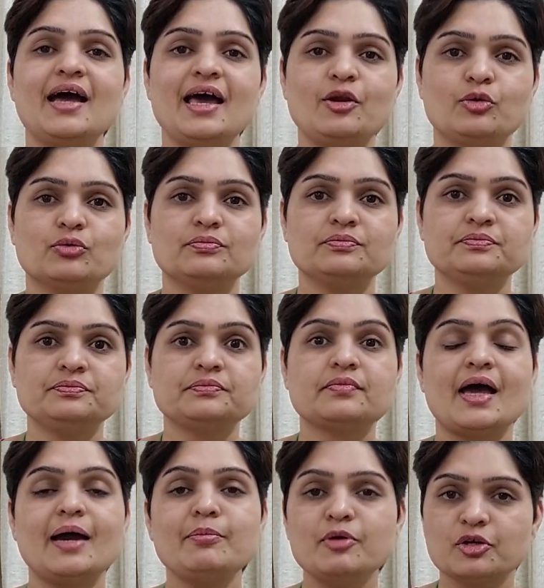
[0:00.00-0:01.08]
Hello,
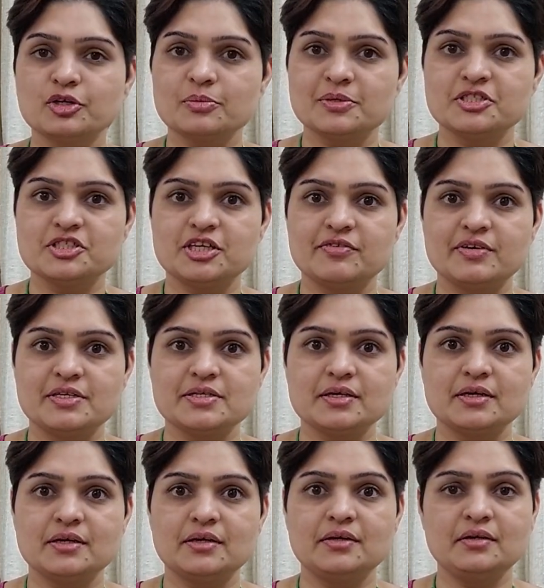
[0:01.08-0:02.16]
I am Dr. Manjiri
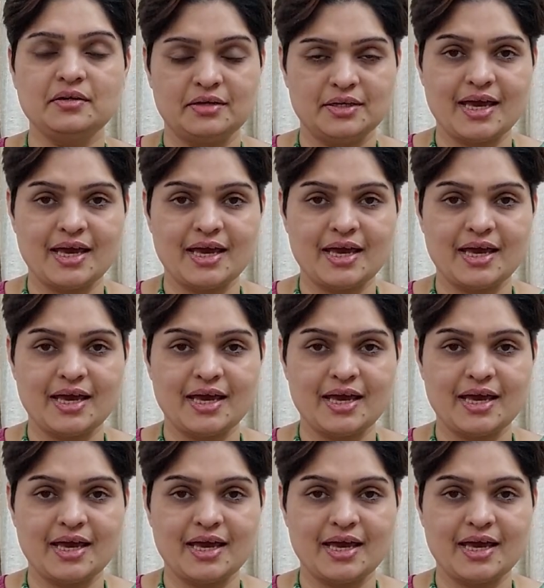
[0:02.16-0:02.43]
Valsangkar,